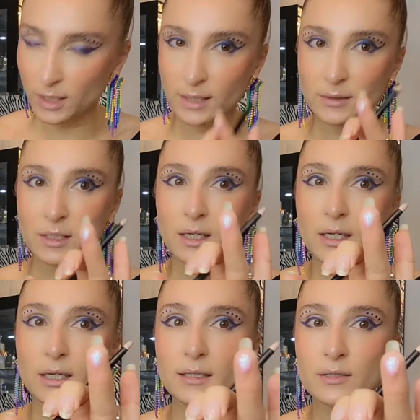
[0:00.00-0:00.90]
one
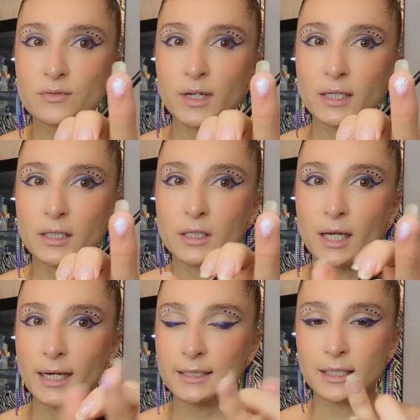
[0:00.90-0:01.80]
is very
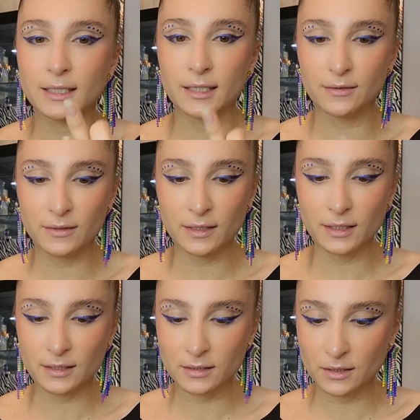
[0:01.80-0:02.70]
light, and I
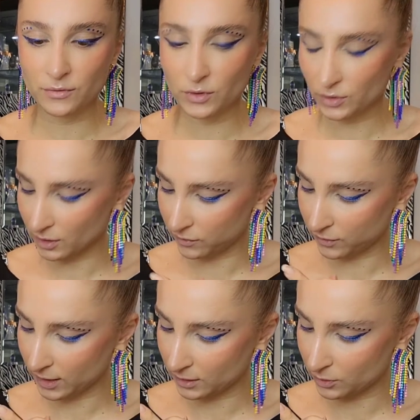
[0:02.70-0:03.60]
think it's even
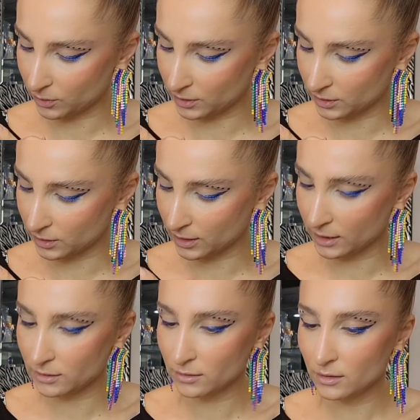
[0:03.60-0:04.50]
reflect with
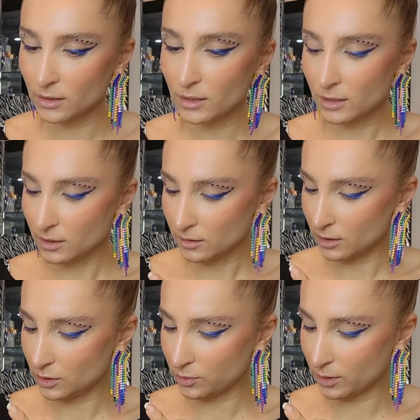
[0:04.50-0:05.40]
green.
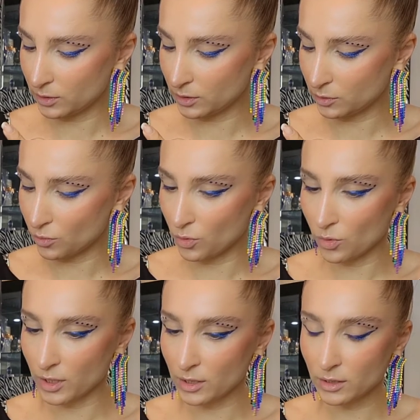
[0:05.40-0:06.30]
This one is
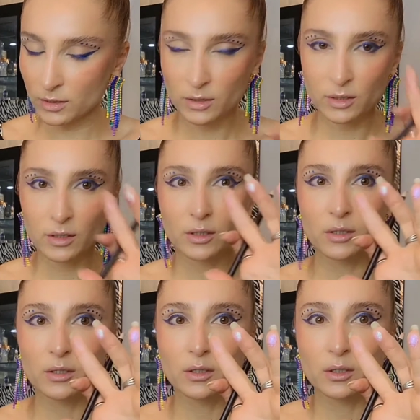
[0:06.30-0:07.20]
more
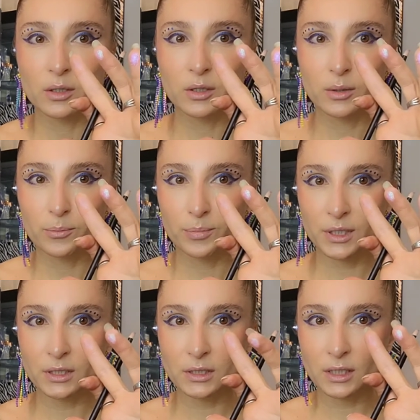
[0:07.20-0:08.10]

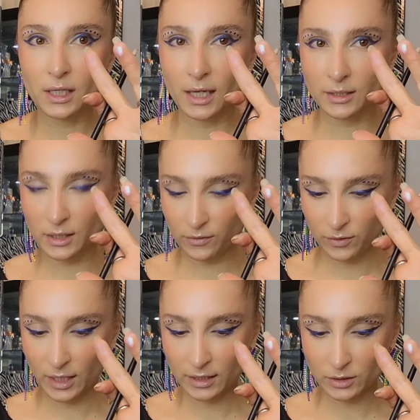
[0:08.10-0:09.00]
pink and
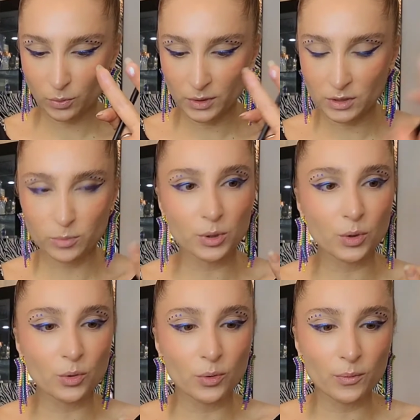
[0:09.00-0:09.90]
reflect with
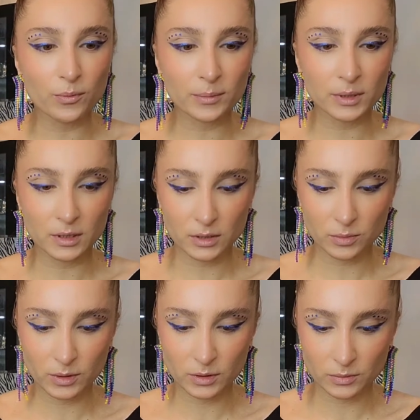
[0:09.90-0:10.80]
blue. Maybe
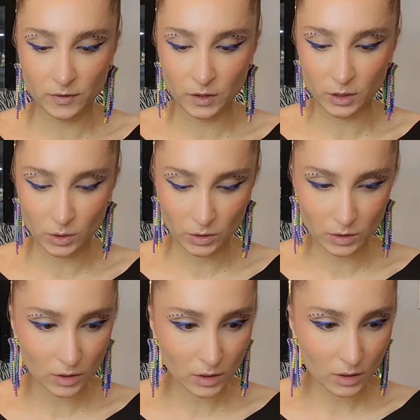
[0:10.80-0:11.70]
this one is very
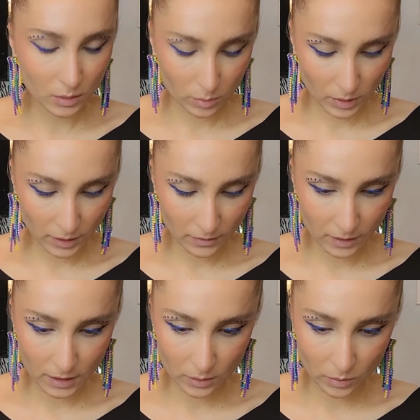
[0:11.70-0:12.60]
good, but I
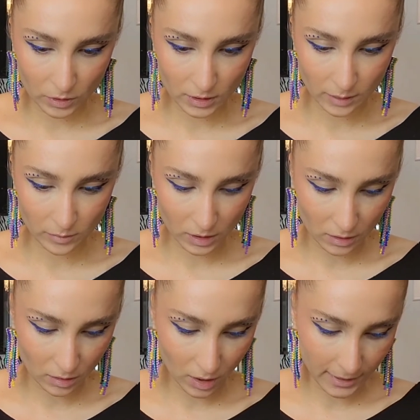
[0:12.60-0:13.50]
think I want
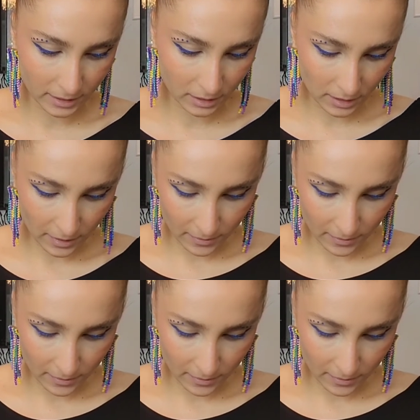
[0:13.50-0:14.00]
something light.